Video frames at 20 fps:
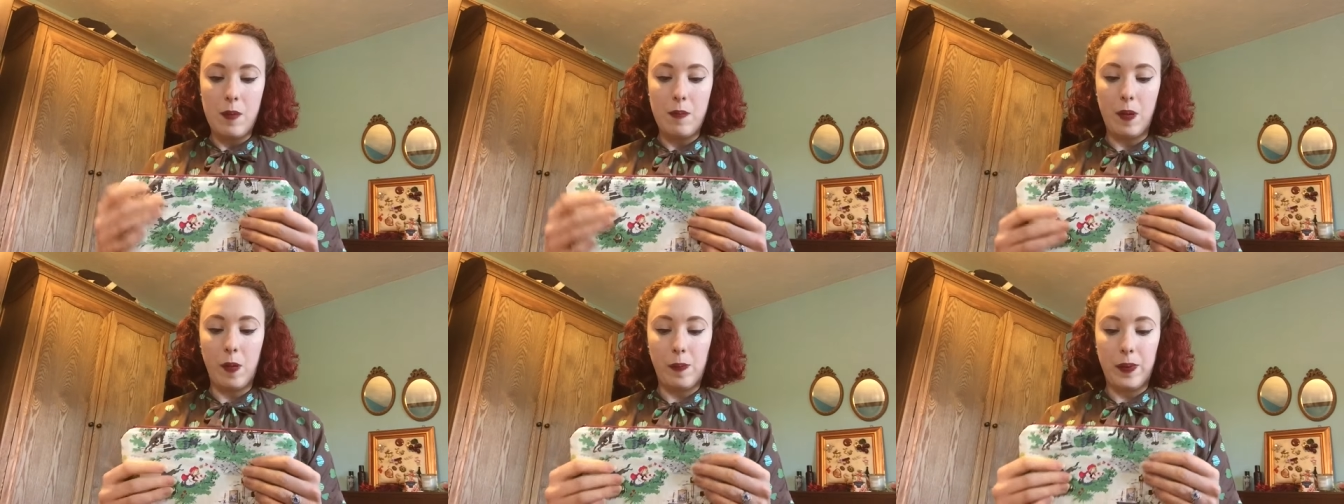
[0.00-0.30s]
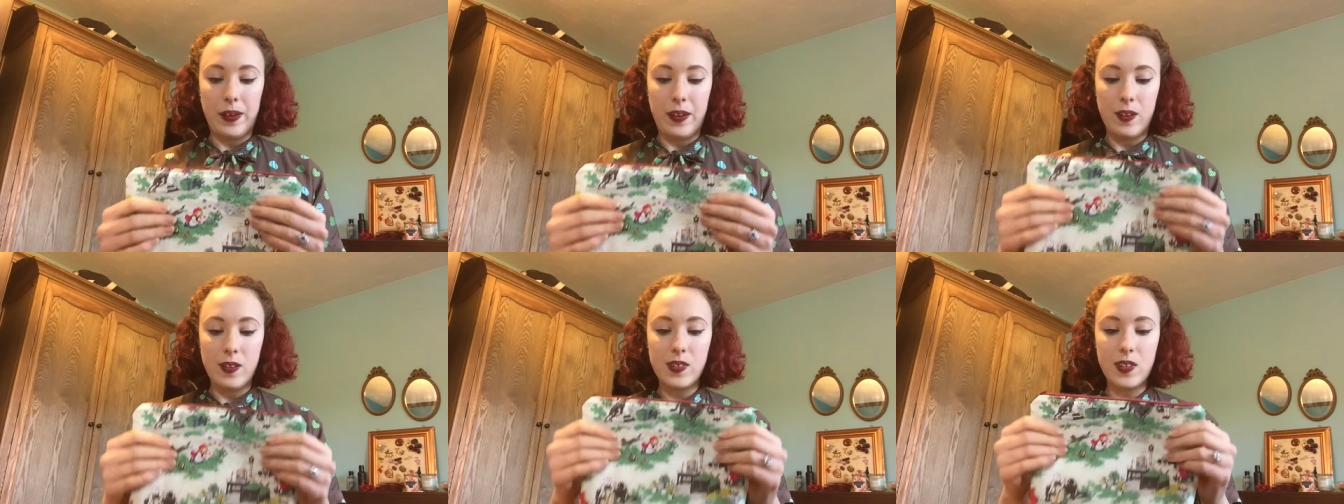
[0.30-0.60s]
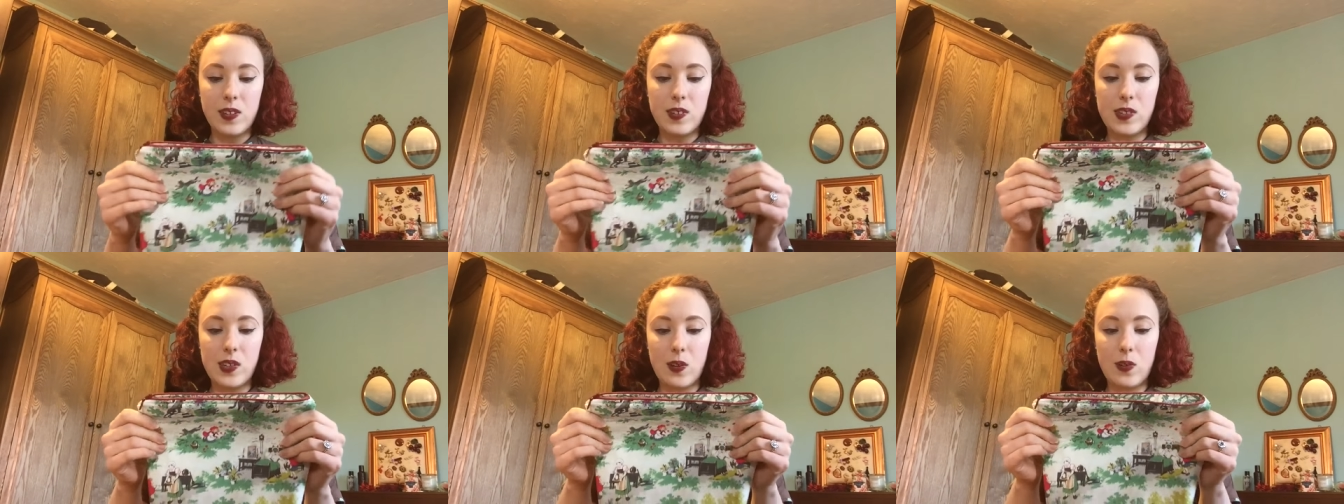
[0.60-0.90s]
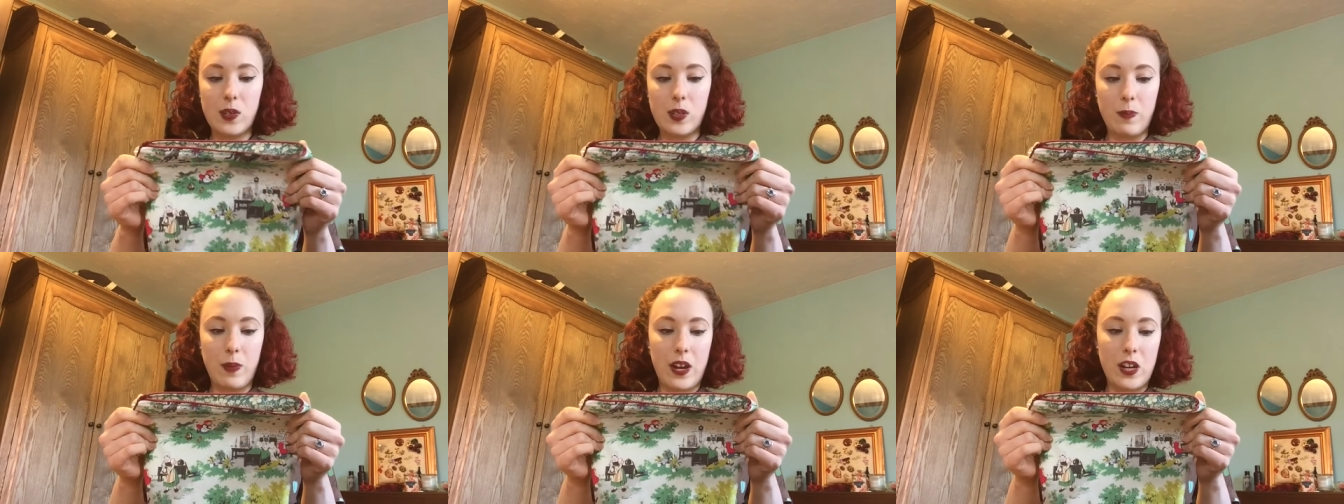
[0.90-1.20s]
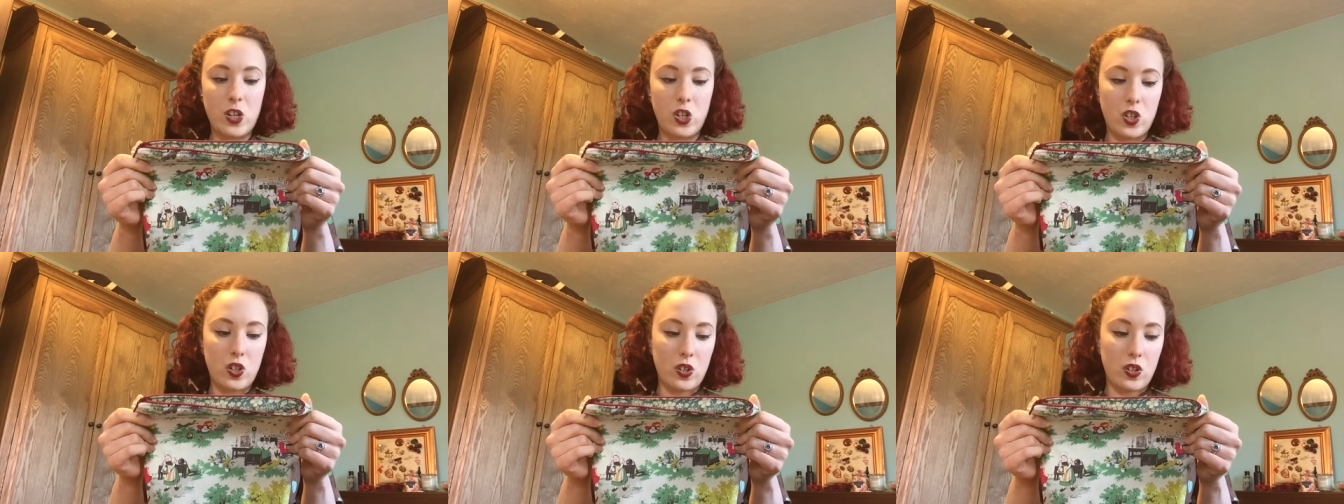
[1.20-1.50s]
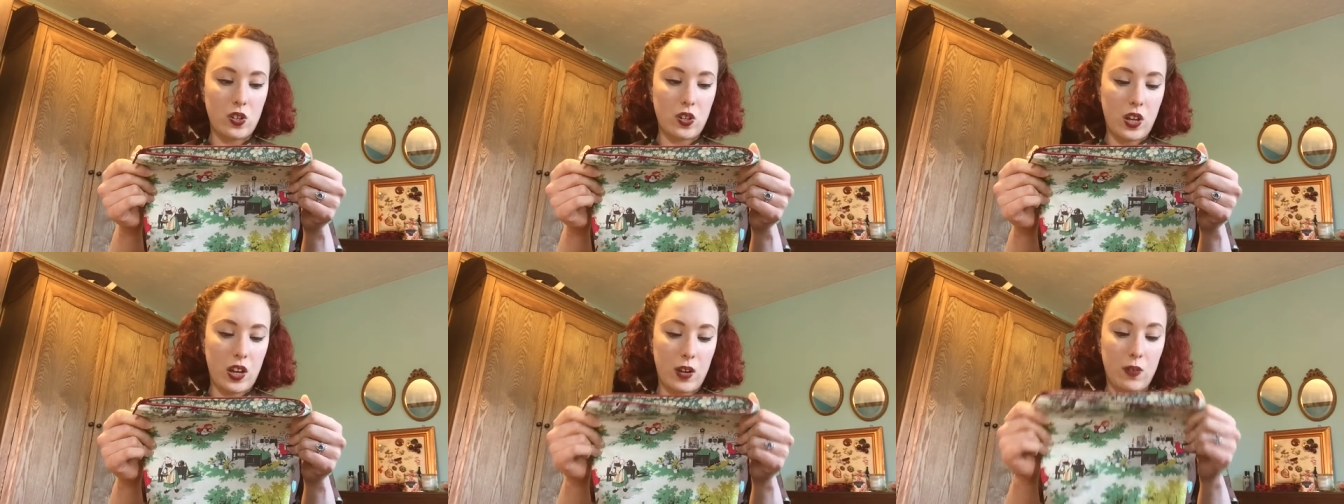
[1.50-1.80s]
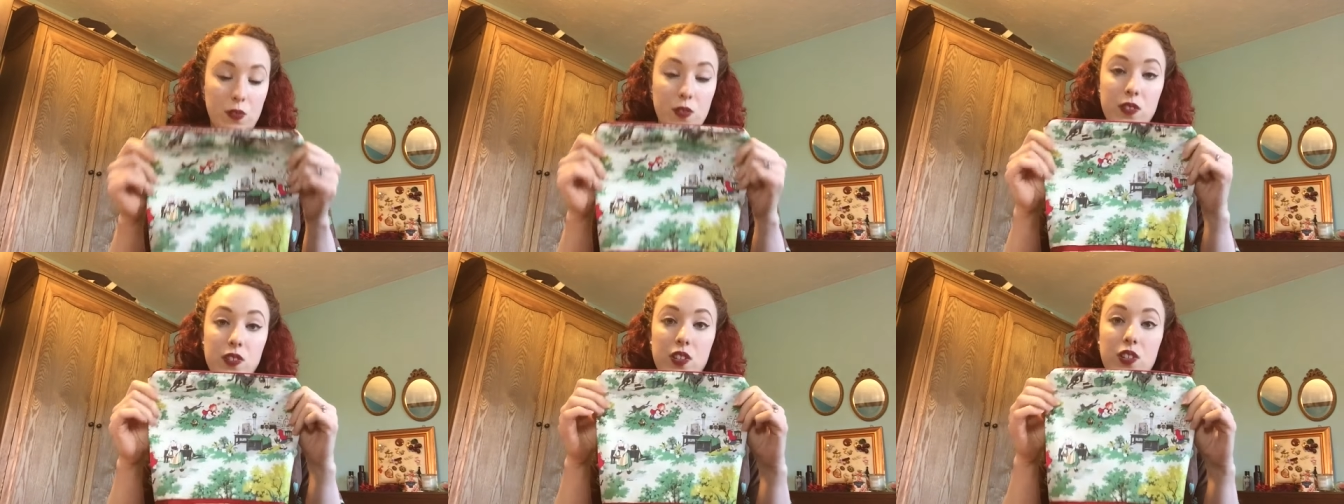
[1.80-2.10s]
but because it's so special, I
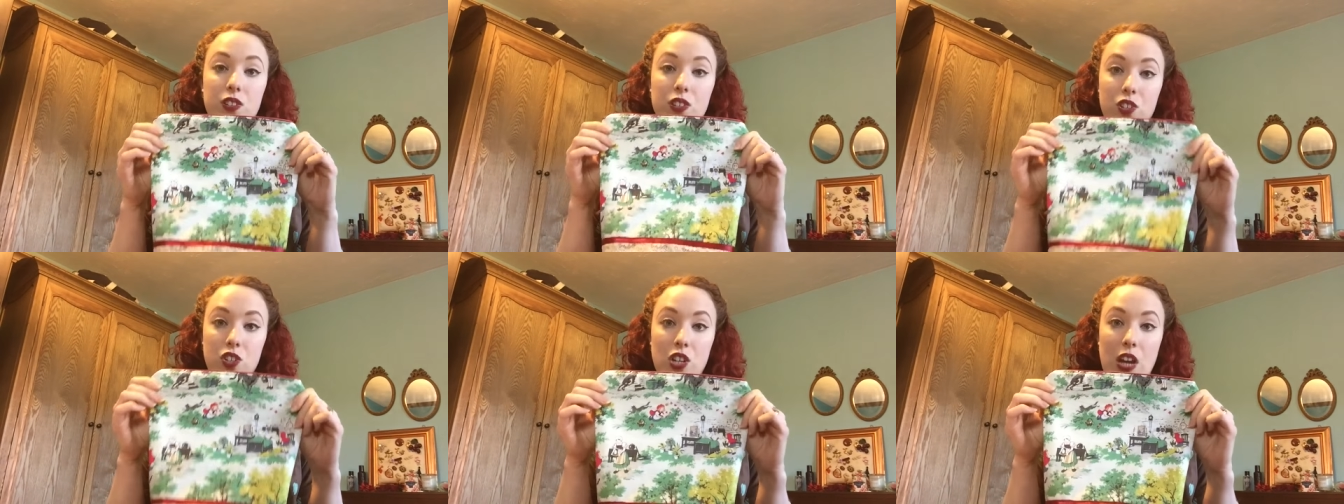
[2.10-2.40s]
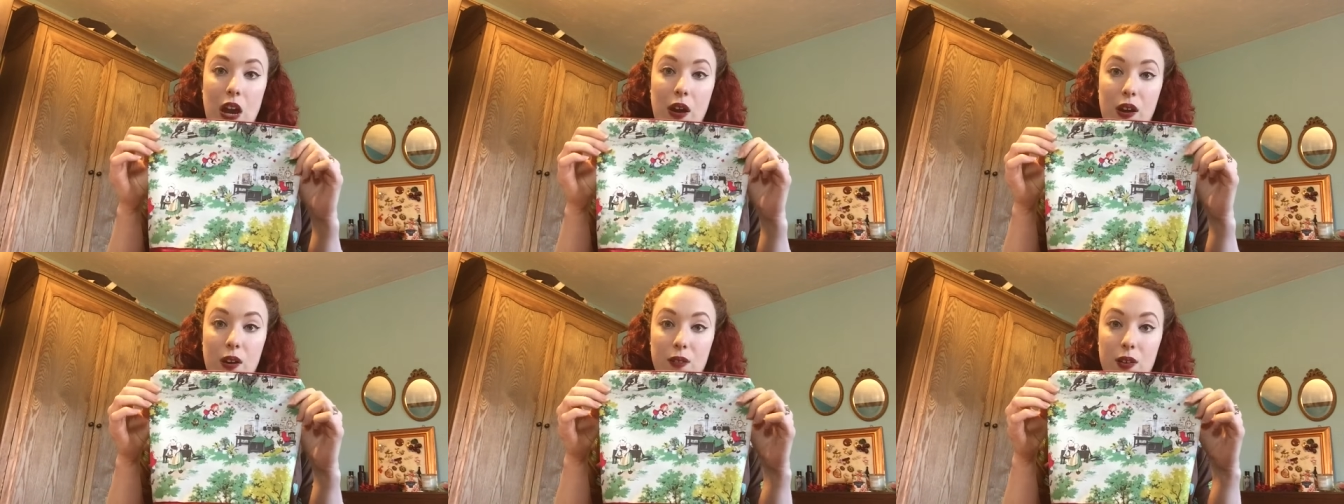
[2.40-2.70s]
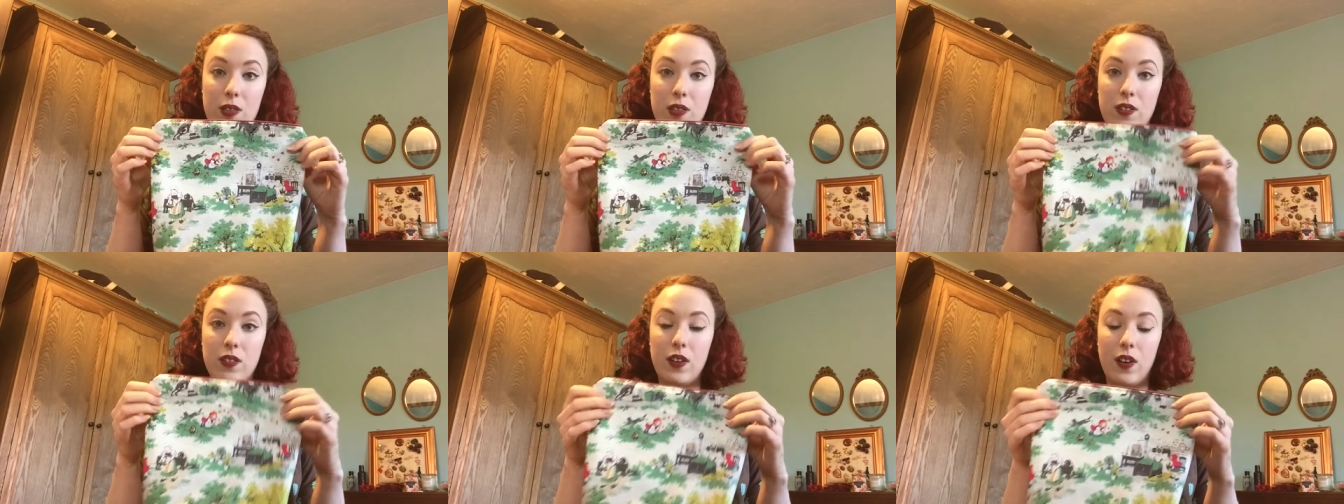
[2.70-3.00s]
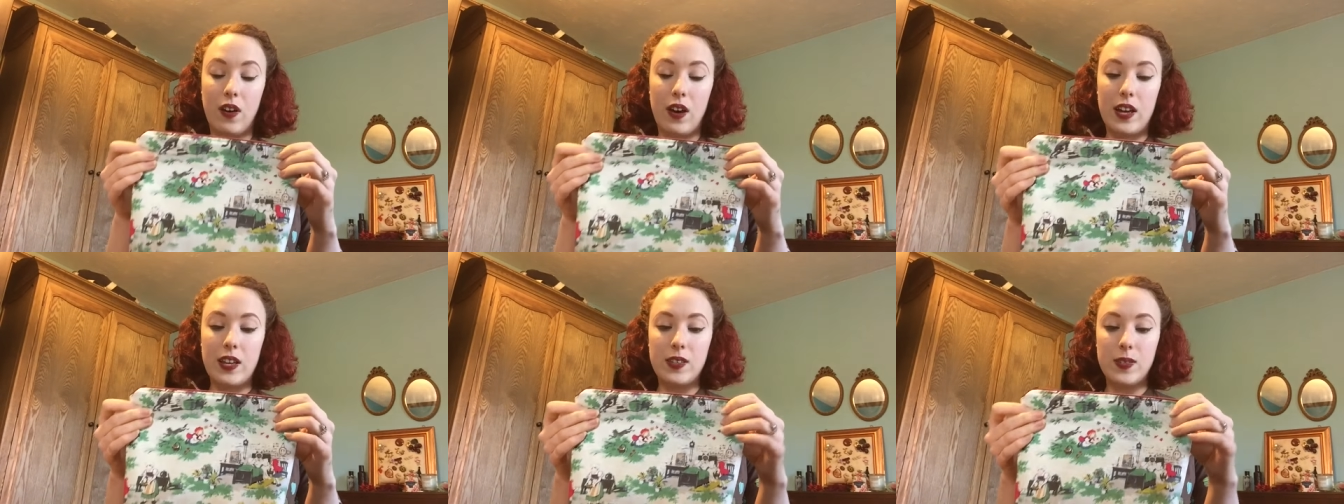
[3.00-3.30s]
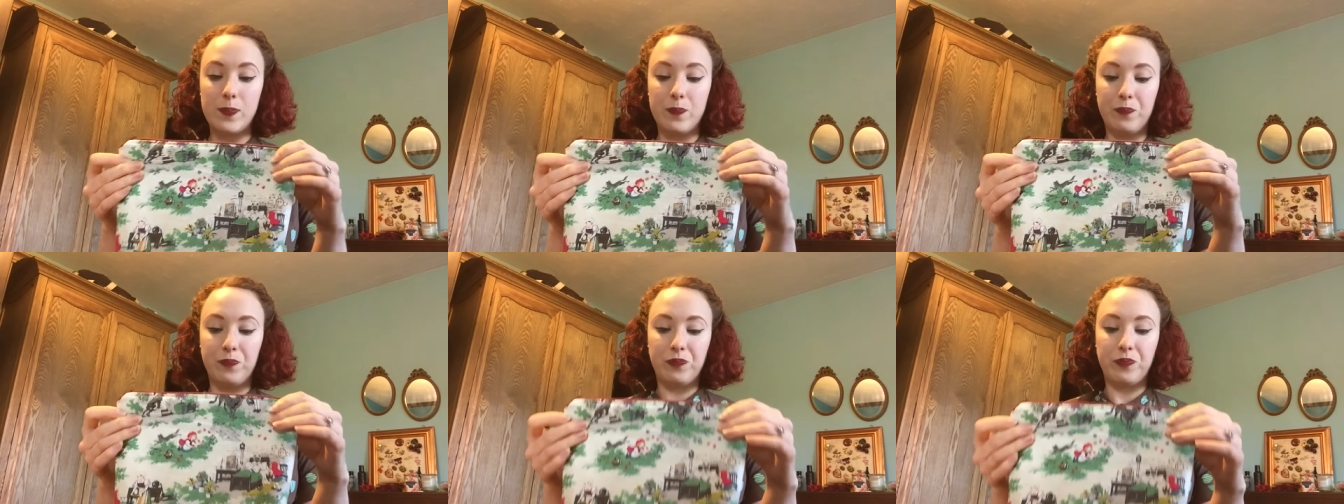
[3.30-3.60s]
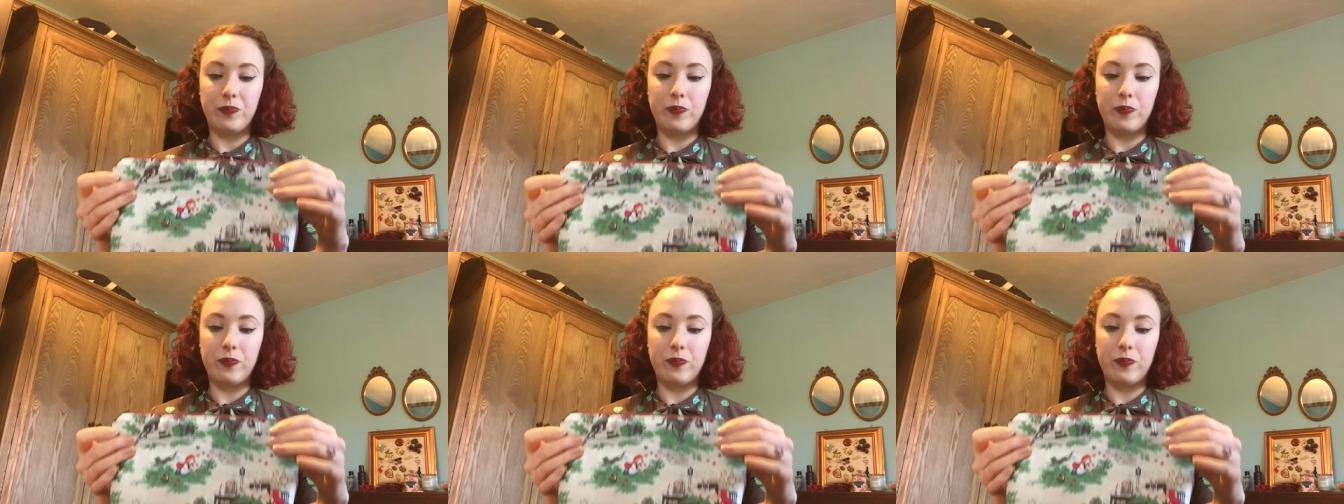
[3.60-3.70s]
wanted to share it with you guys.